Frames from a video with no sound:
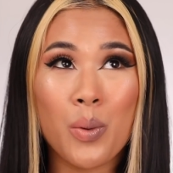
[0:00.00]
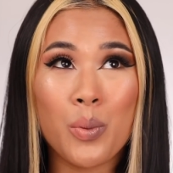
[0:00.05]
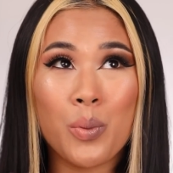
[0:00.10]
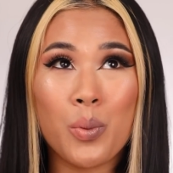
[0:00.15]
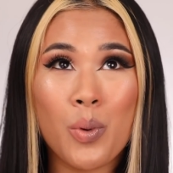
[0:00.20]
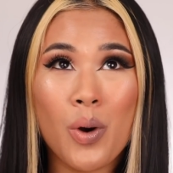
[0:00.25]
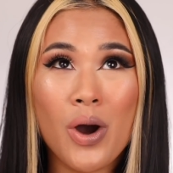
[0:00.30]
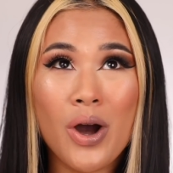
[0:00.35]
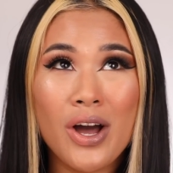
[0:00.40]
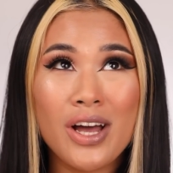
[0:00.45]

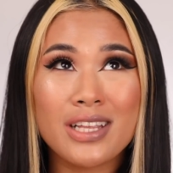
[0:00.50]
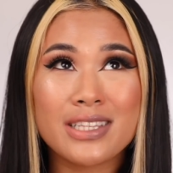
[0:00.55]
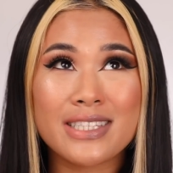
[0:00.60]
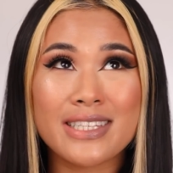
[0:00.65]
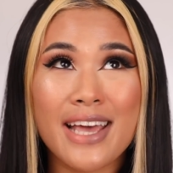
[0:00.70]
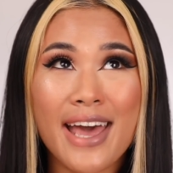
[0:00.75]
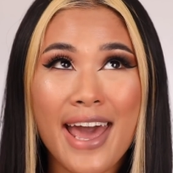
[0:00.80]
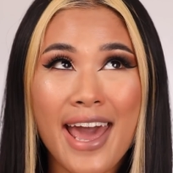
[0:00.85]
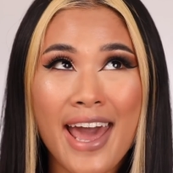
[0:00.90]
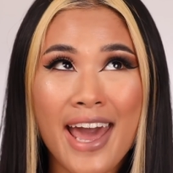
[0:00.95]
What
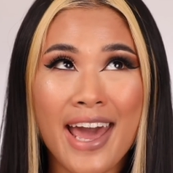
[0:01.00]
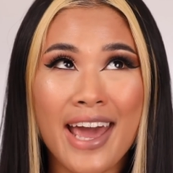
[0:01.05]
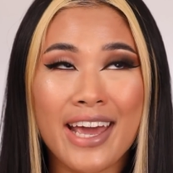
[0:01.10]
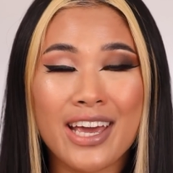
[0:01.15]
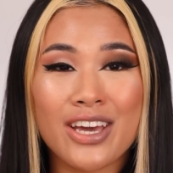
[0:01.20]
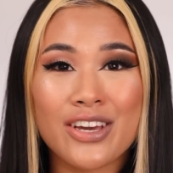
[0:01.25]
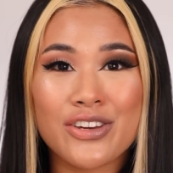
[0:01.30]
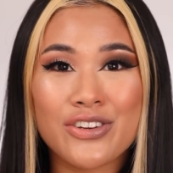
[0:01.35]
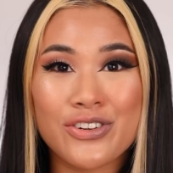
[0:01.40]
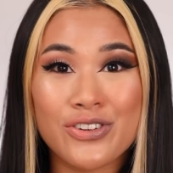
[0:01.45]

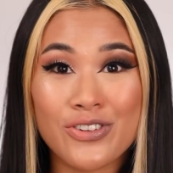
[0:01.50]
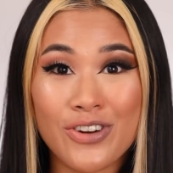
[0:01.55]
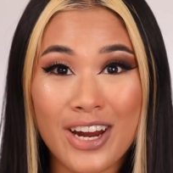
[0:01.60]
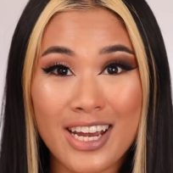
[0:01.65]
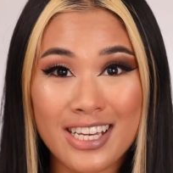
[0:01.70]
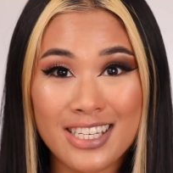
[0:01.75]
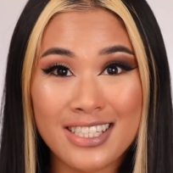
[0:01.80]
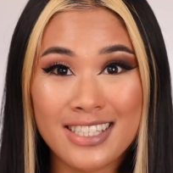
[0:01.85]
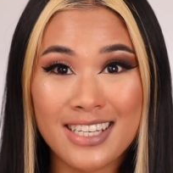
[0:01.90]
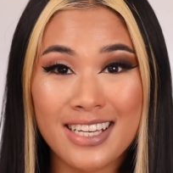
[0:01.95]
a
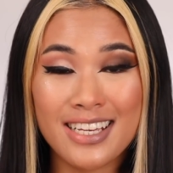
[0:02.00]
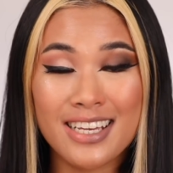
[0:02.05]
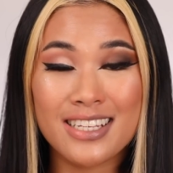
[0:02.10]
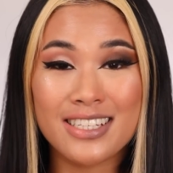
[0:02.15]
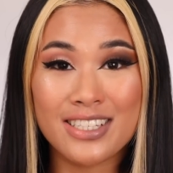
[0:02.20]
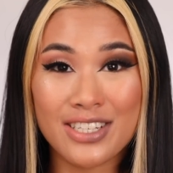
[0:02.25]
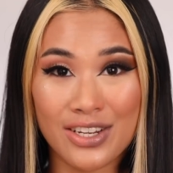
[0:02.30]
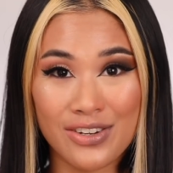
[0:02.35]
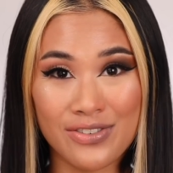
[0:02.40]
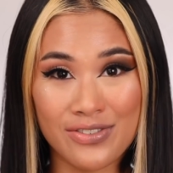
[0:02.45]
crazy
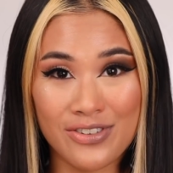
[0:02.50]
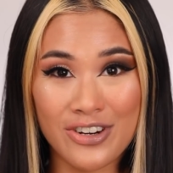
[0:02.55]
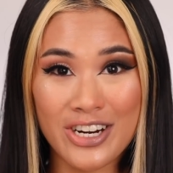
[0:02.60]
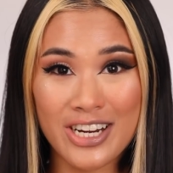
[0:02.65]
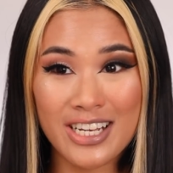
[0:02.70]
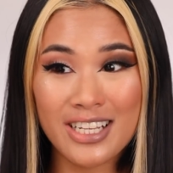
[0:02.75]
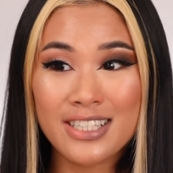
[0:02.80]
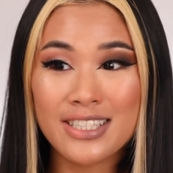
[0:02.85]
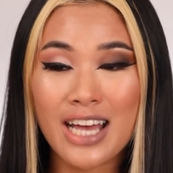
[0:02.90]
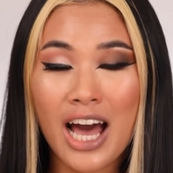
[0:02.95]

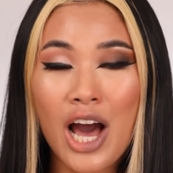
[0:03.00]
difference.